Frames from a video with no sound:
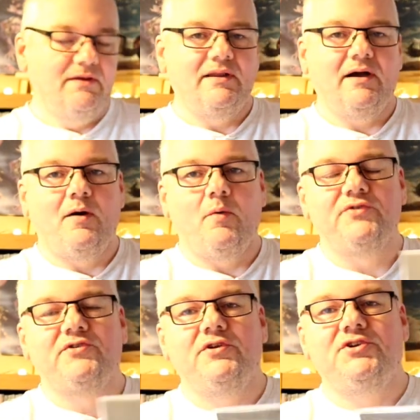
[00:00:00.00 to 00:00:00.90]
Now, I
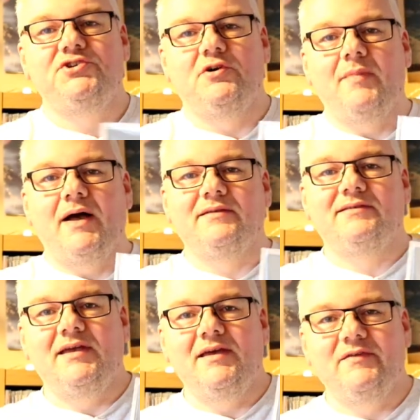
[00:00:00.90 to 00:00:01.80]
was going to show Miles
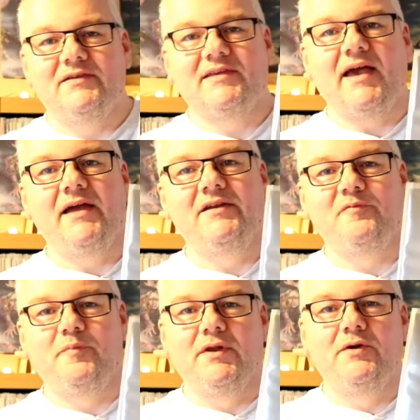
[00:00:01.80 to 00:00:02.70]
Davis, Kind
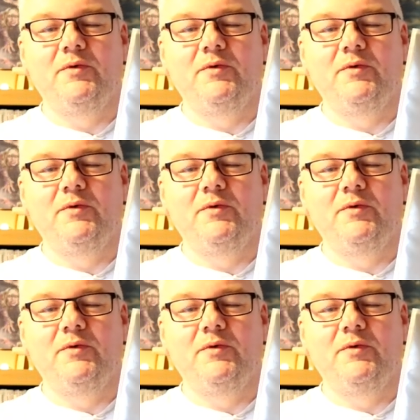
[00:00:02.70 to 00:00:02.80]
of Blue,